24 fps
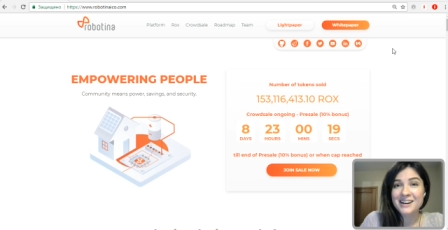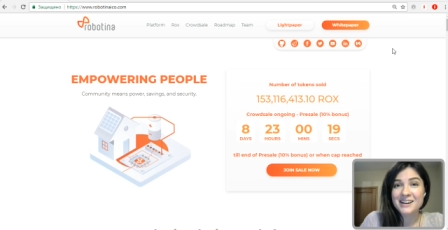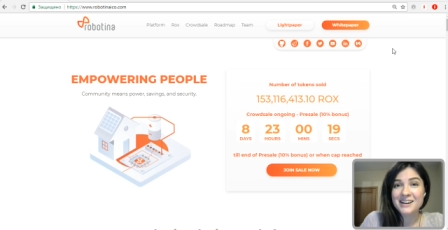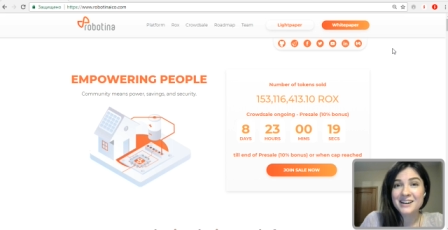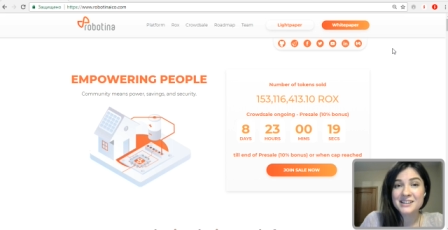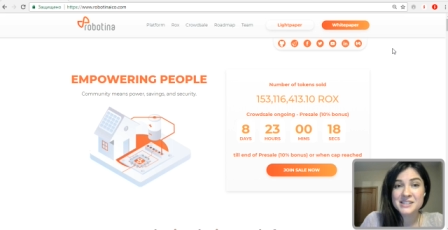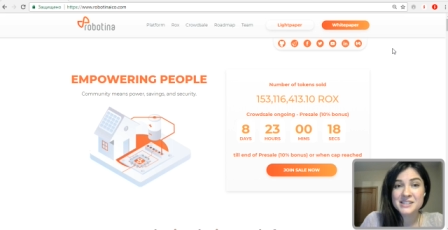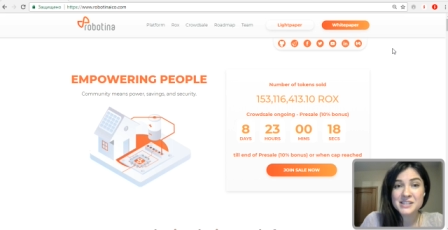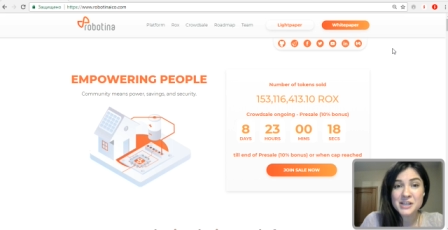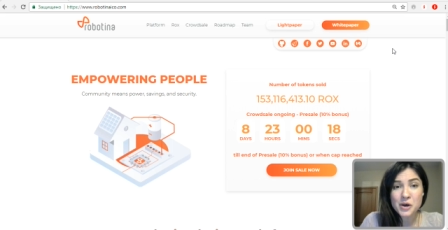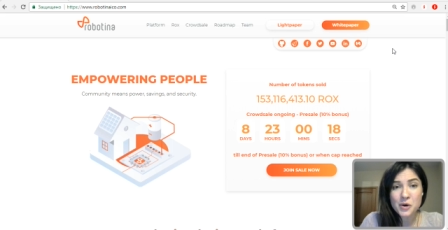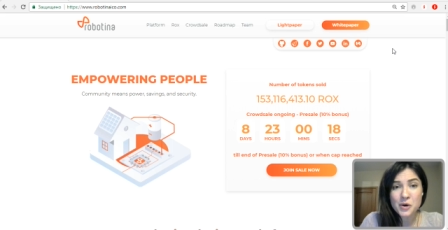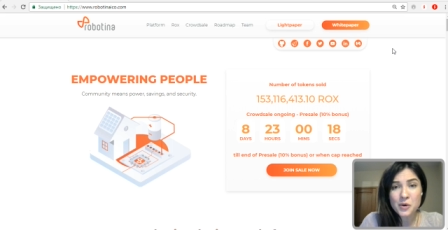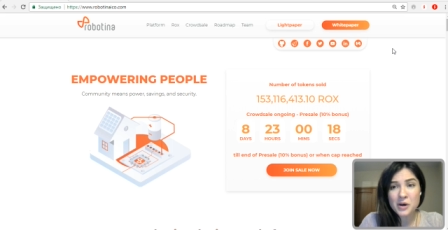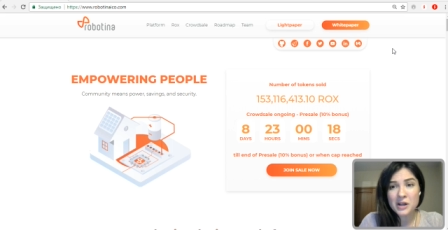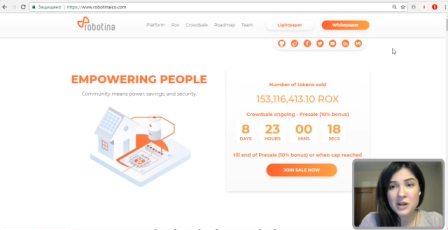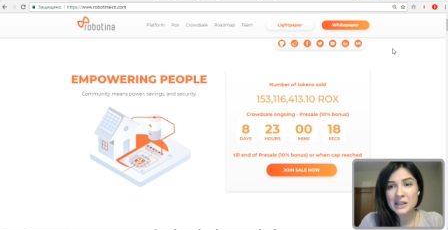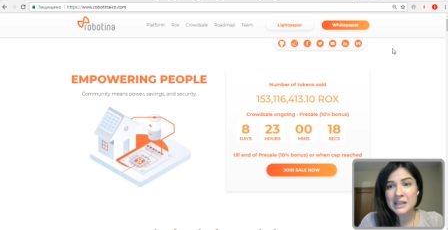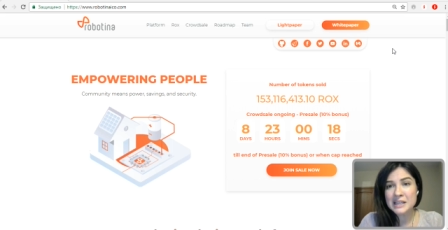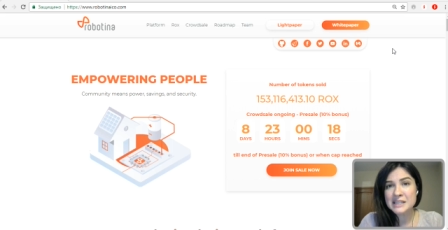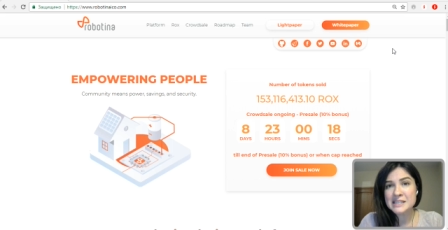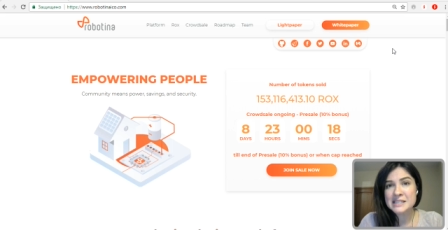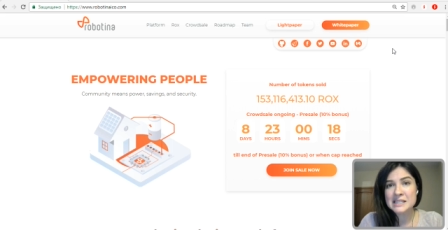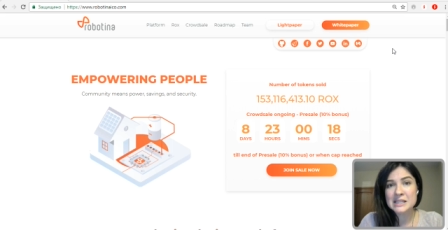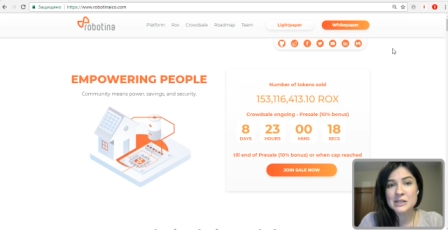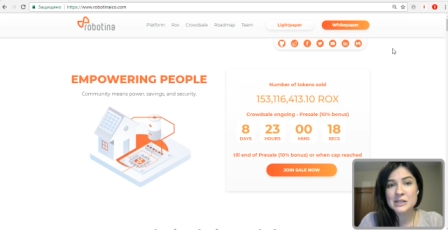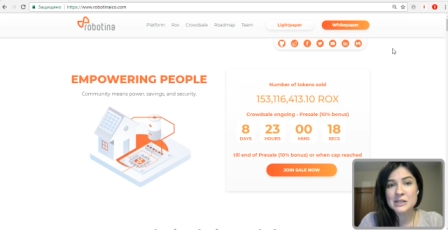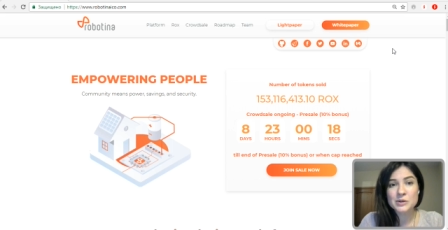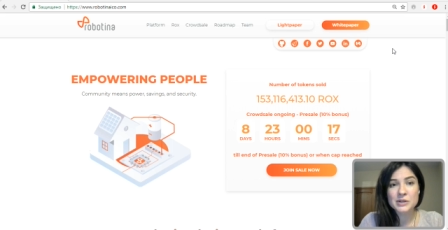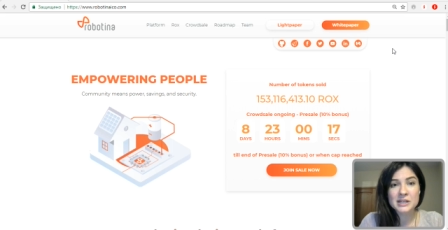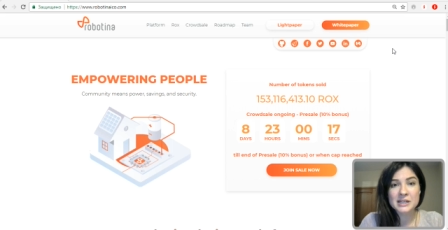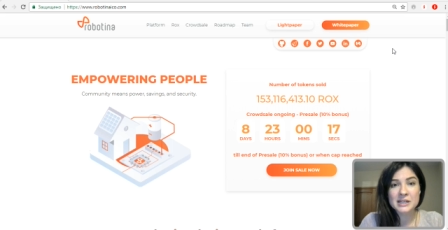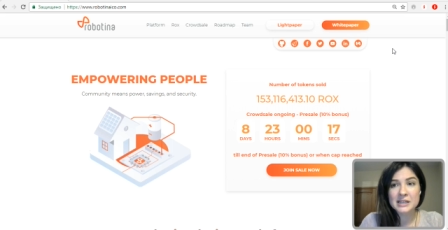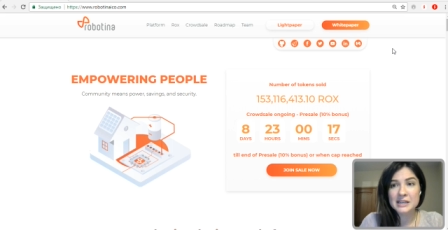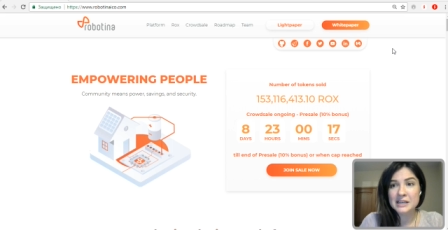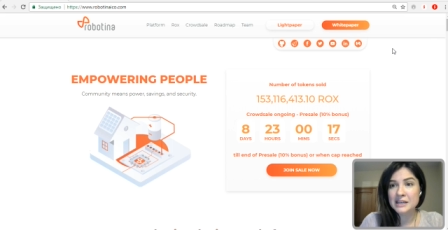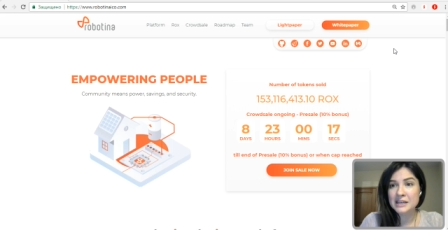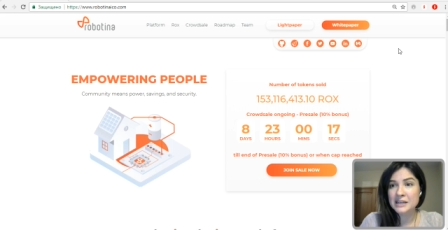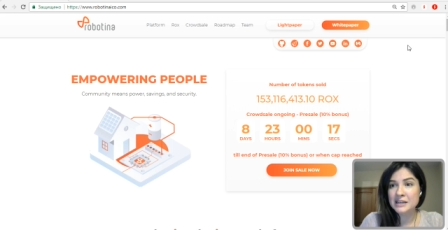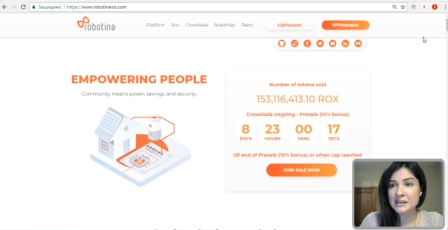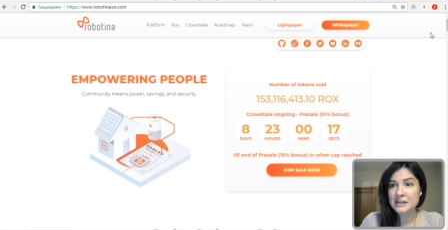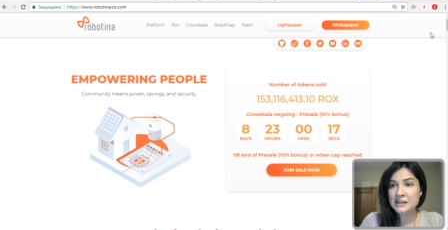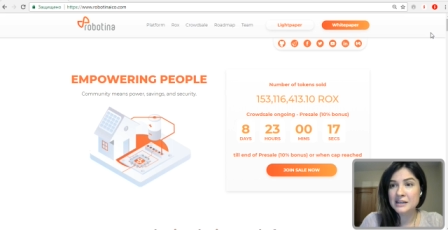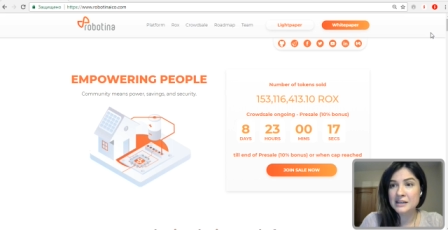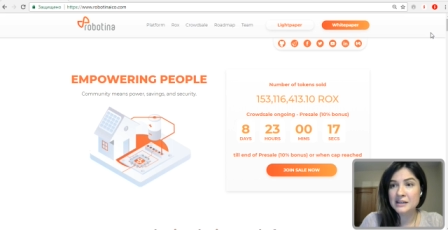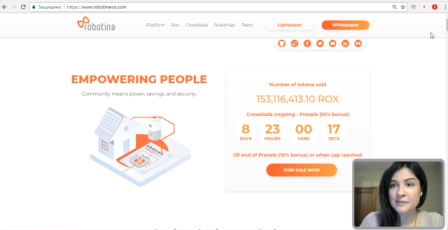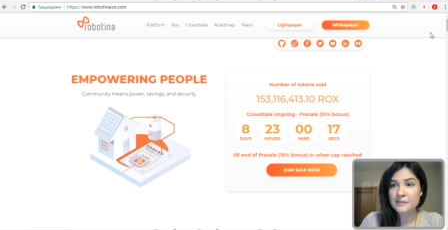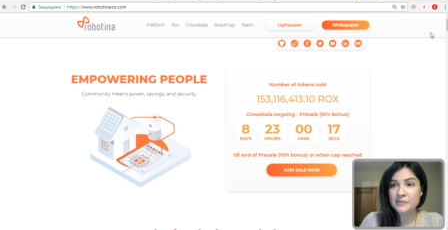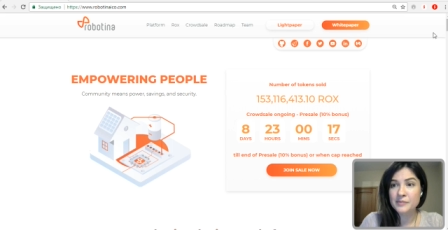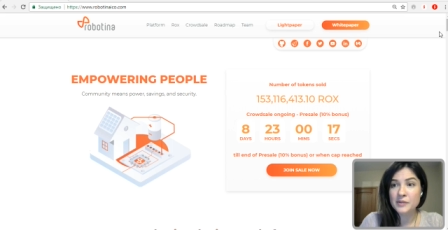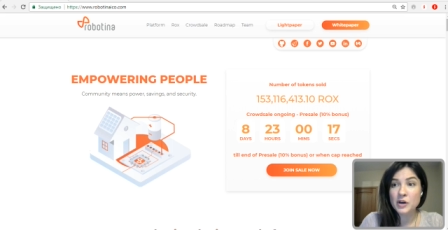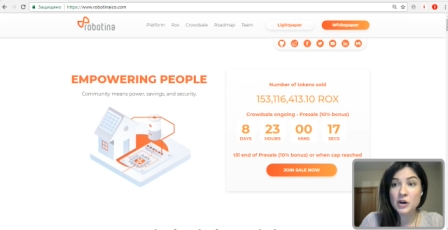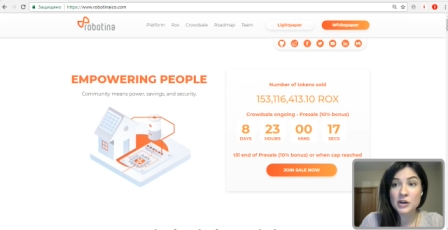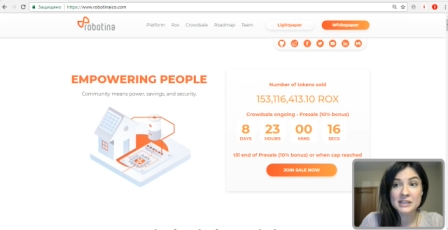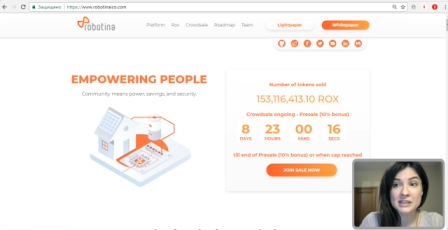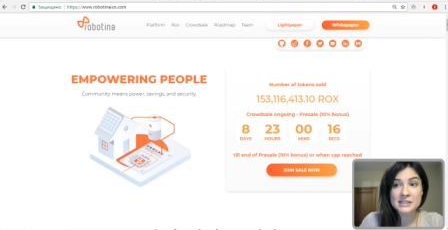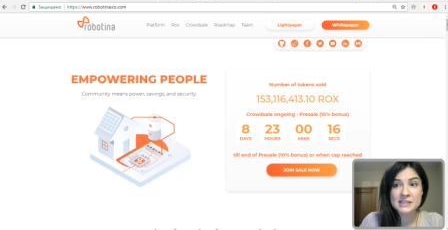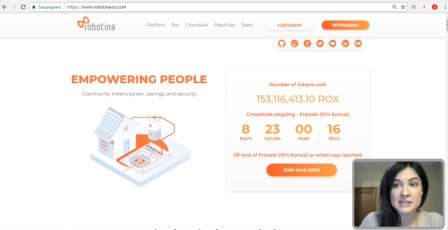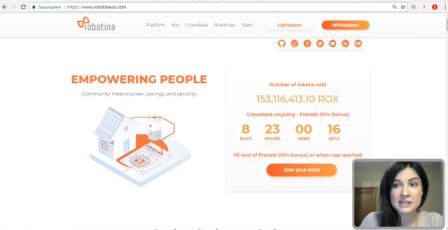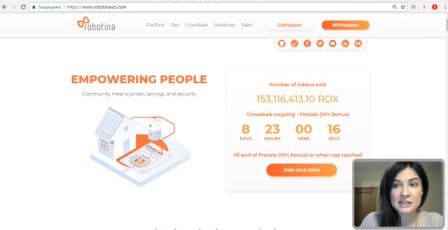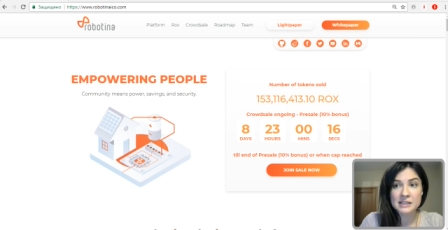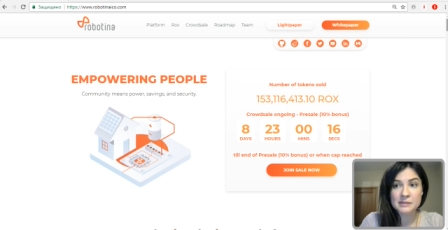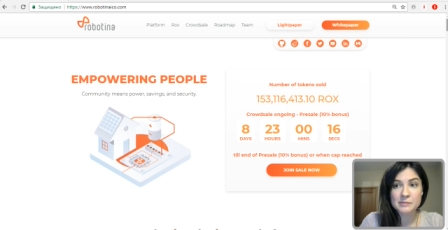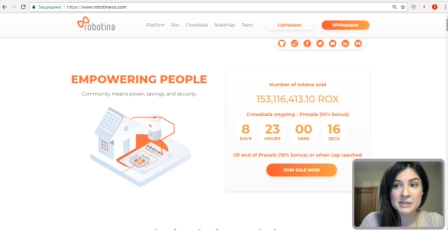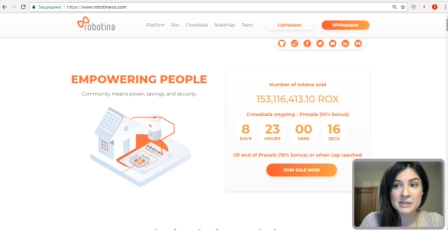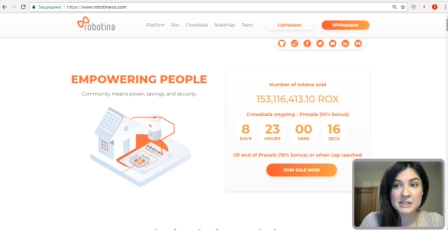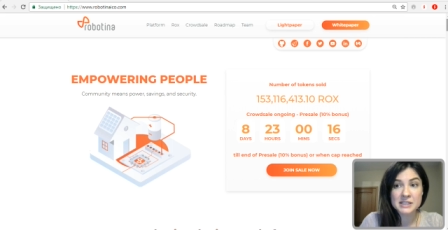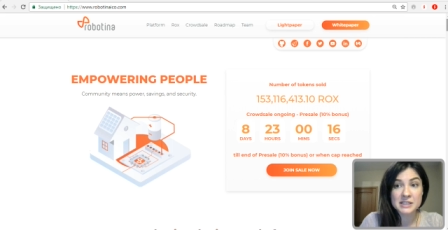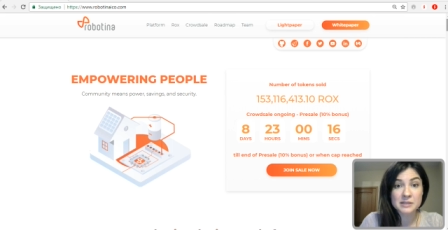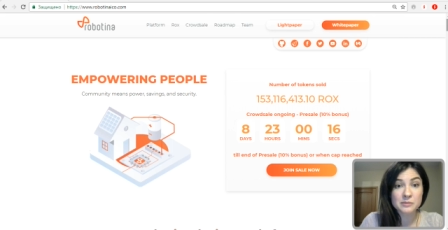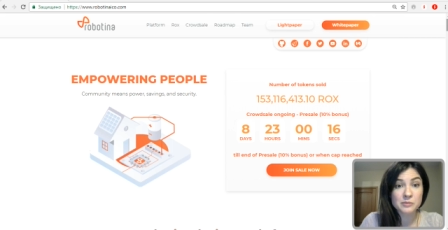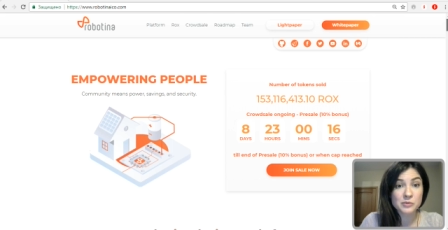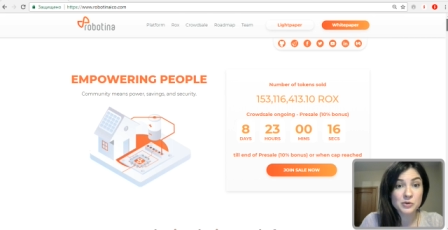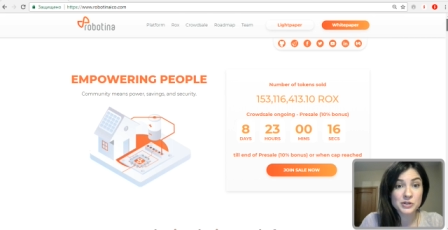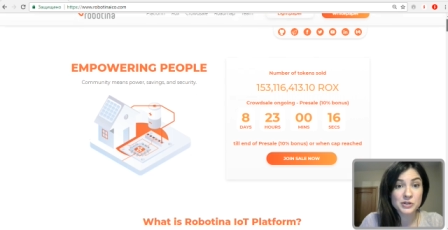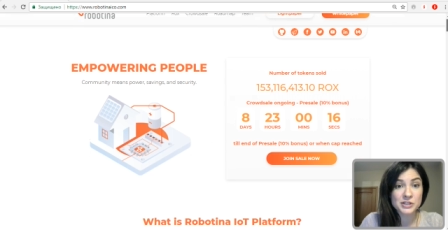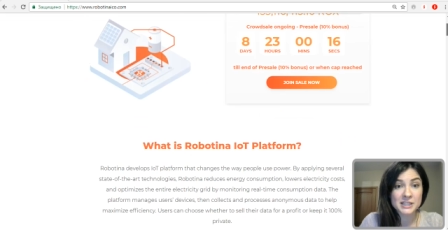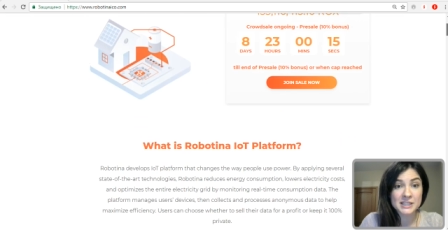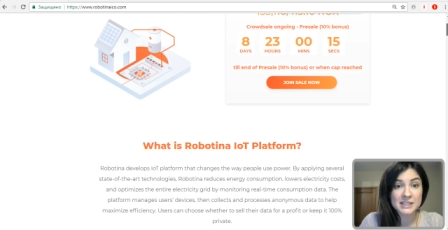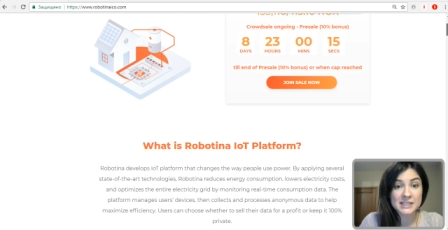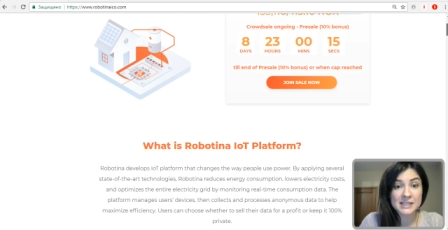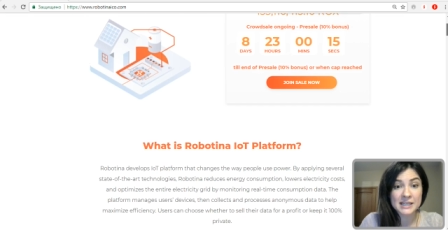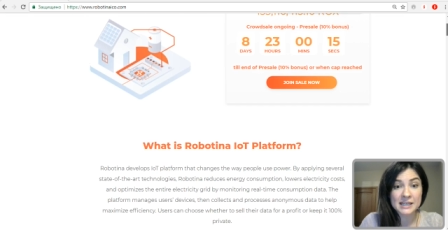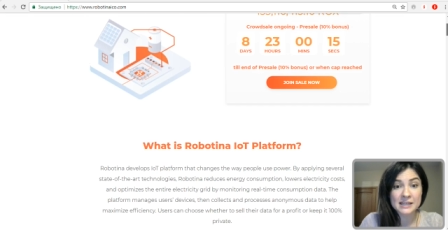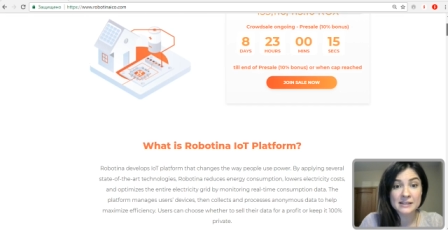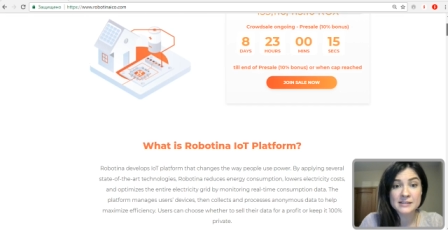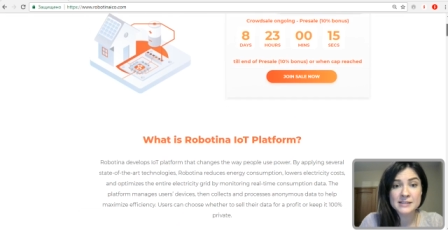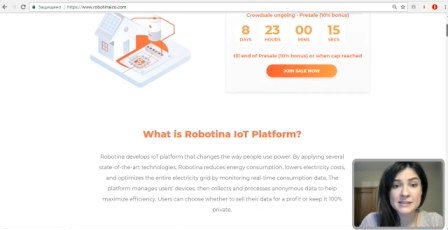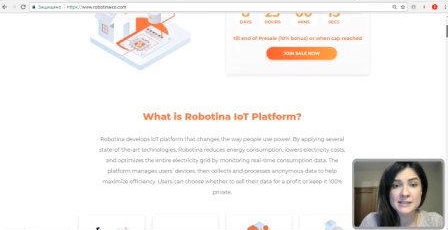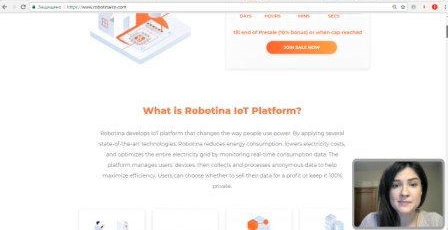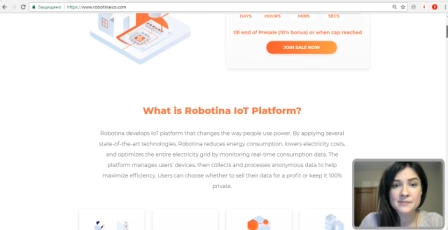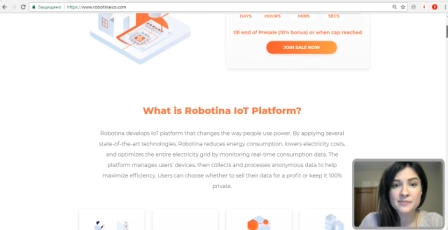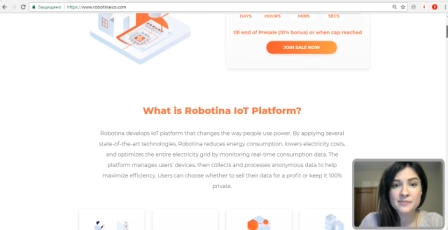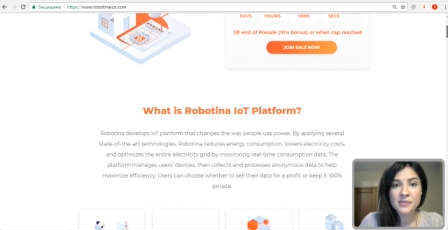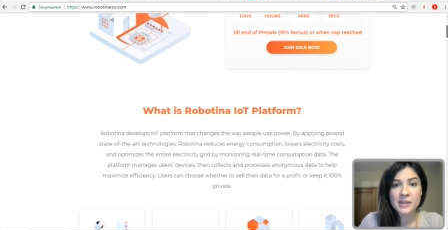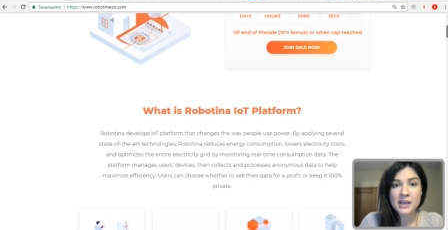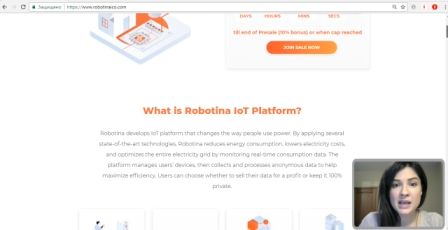So let's look on it a little bit in more details,